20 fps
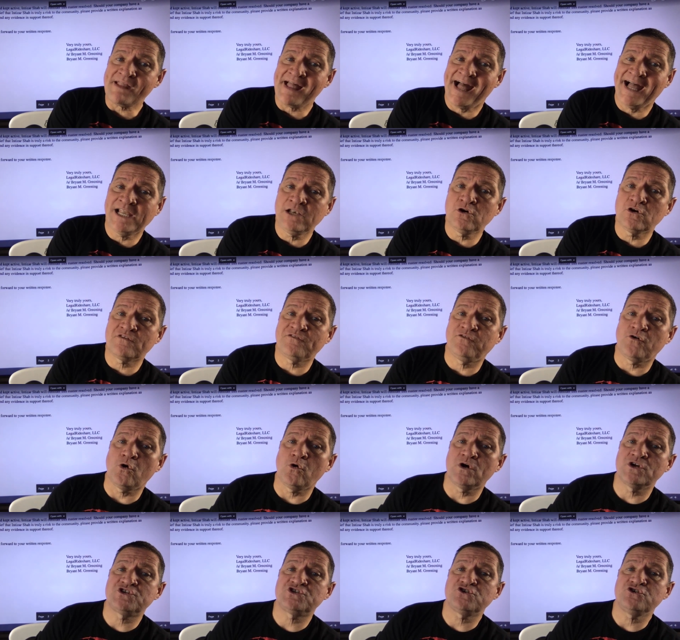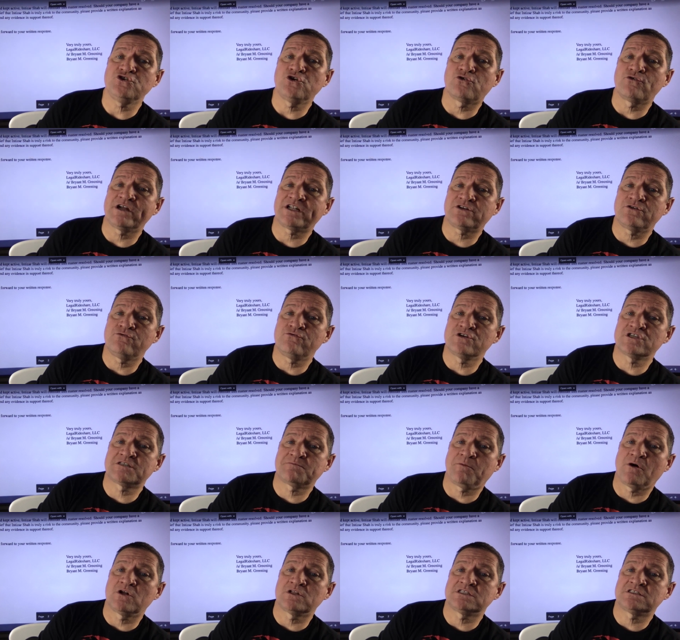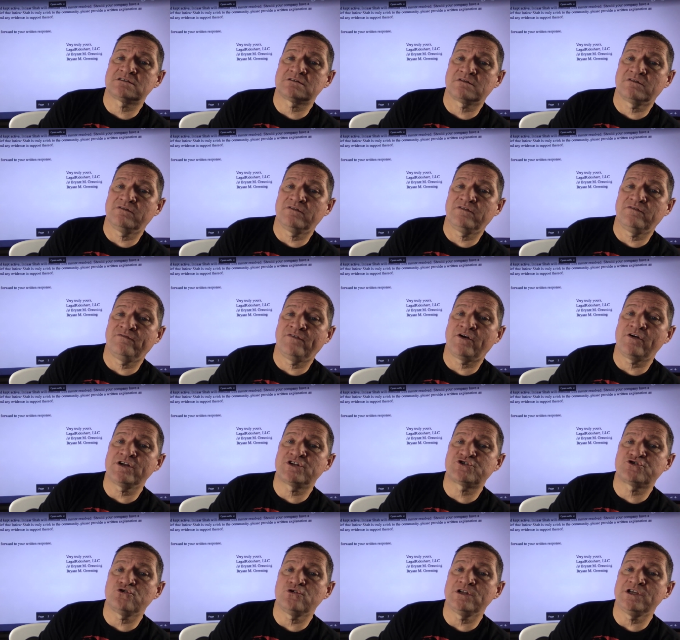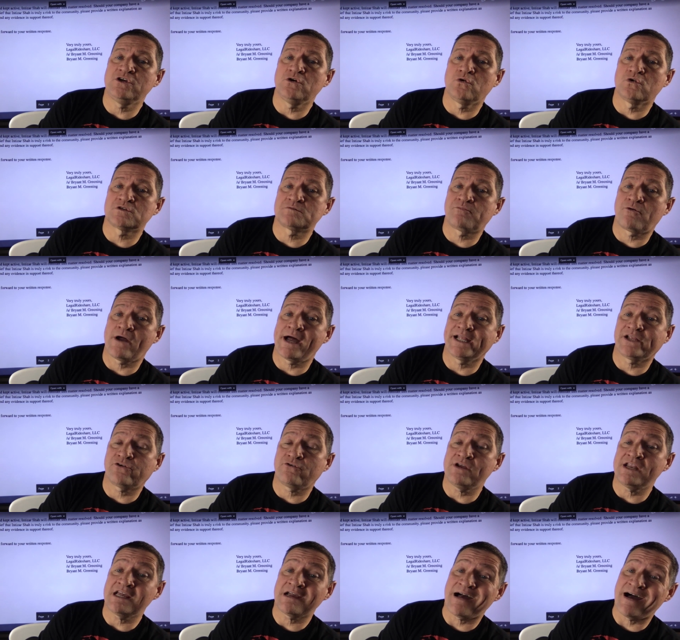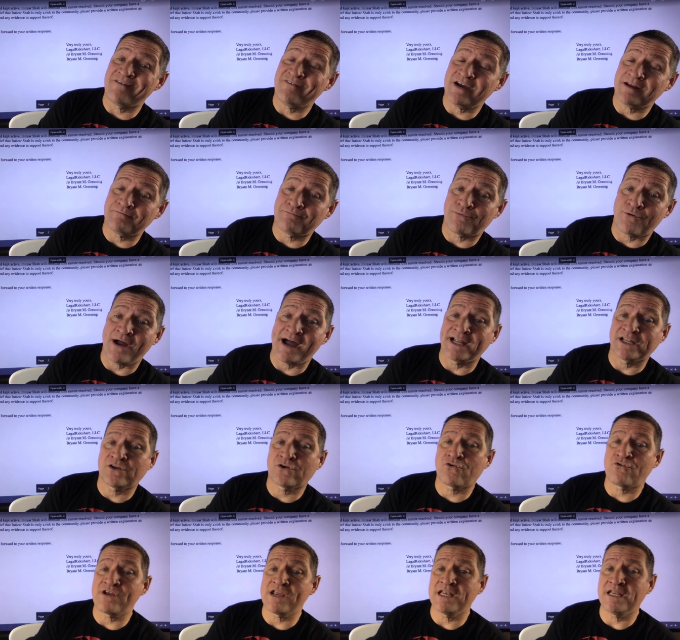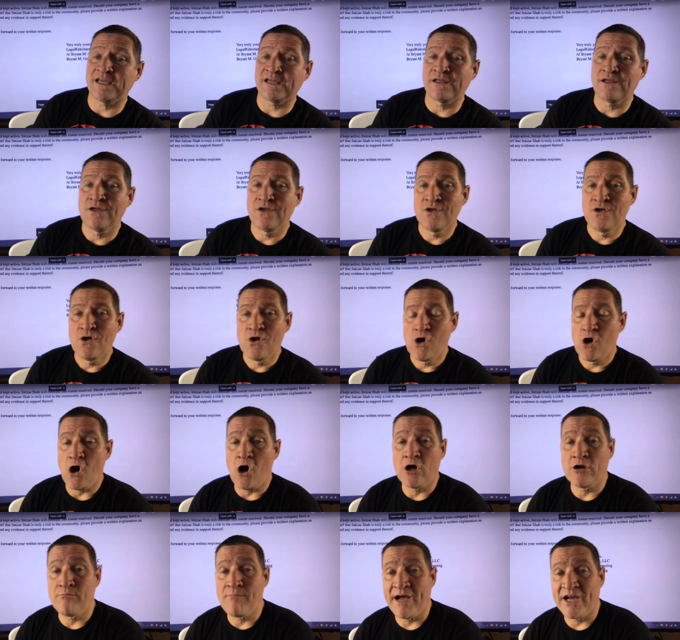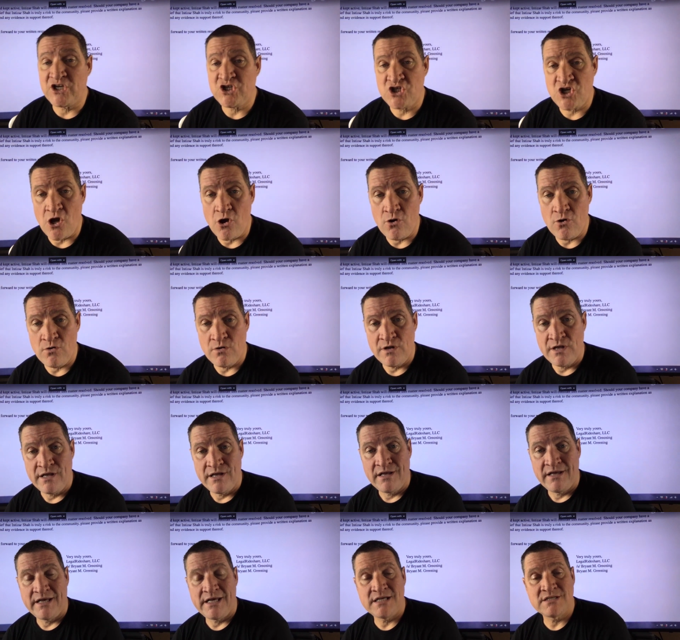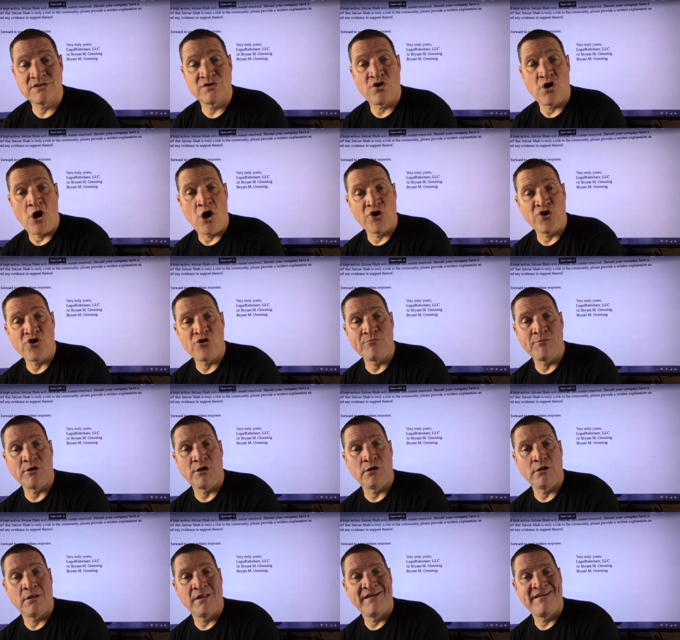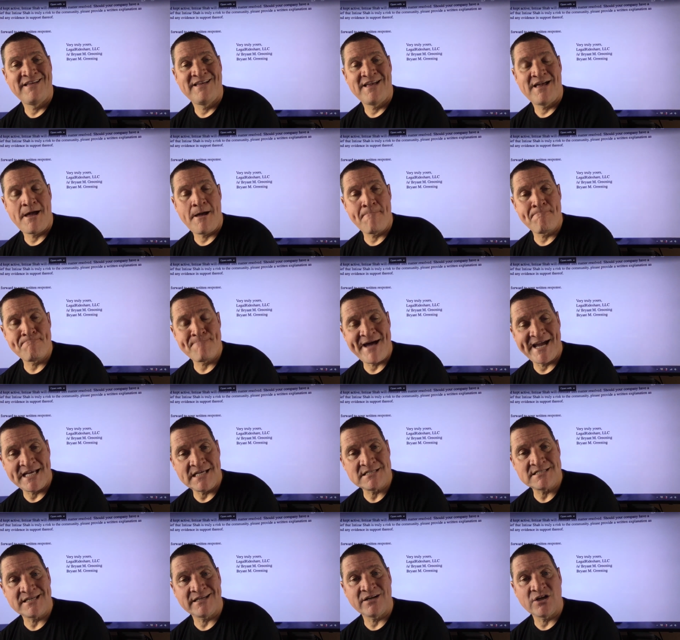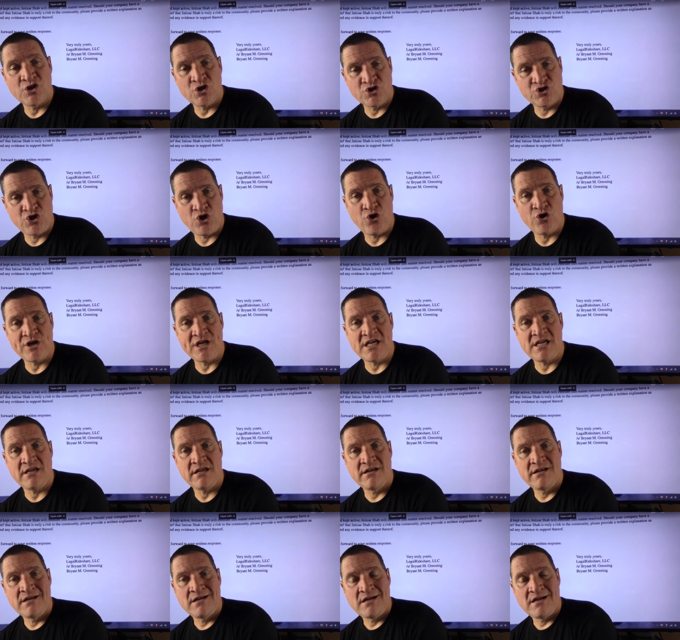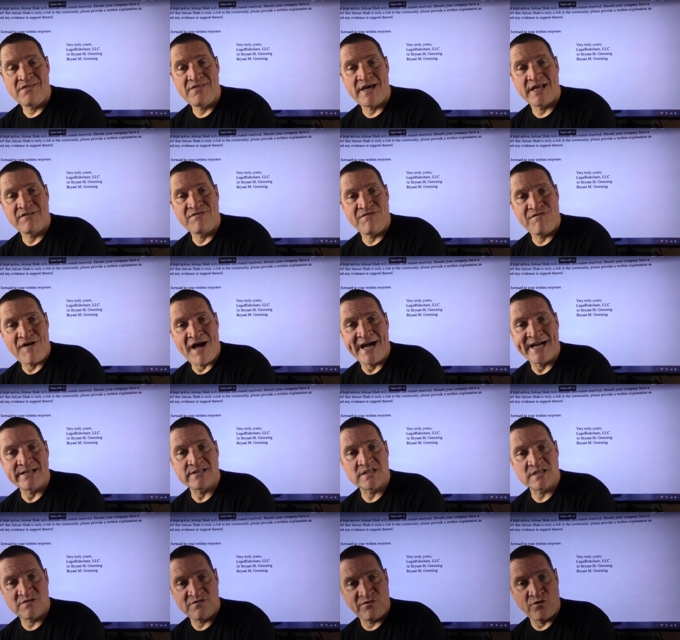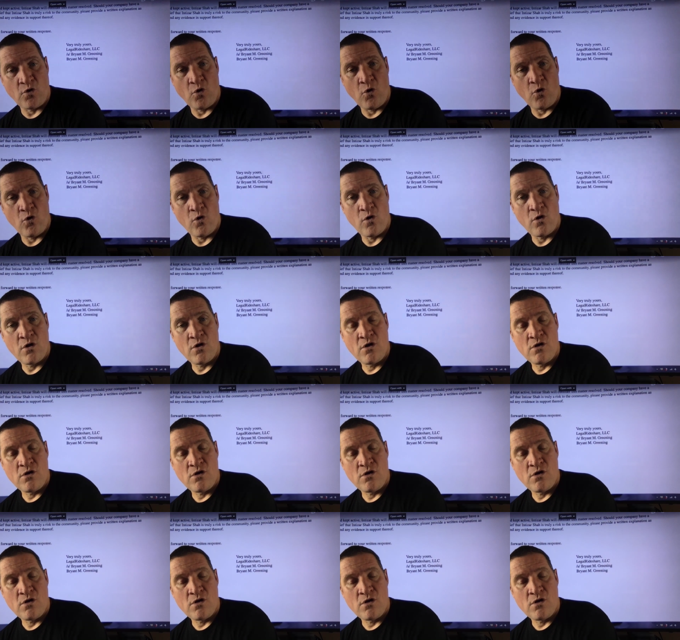I look forward to your written response very truly yours, Bryant Greening. I've had Bryant Greening on my show. He is an honorable, amazing an attorney that fights for